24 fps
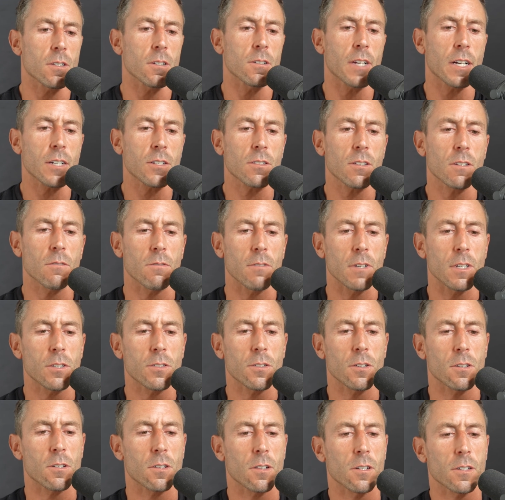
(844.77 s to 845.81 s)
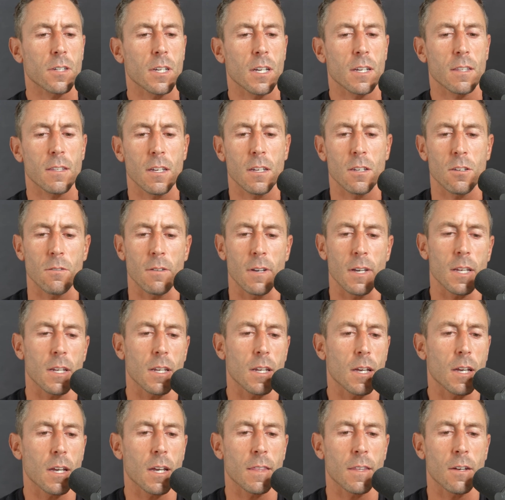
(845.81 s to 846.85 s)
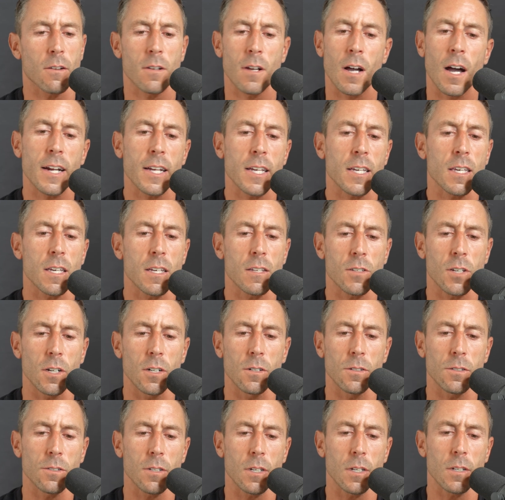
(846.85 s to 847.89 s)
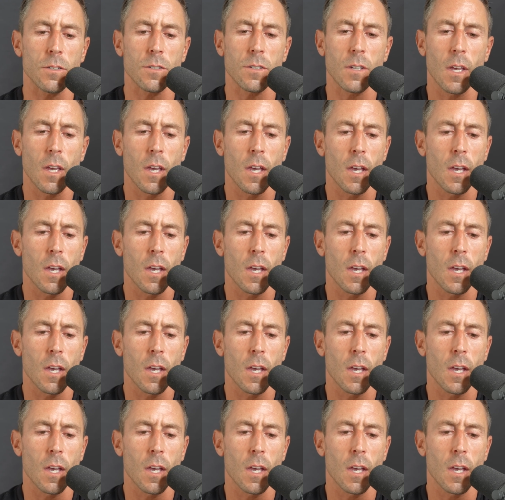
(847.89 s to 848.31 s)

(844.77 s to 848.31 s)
There's actually research looking at mm-hmm. the hmm? Inuit and they're not in ketosis.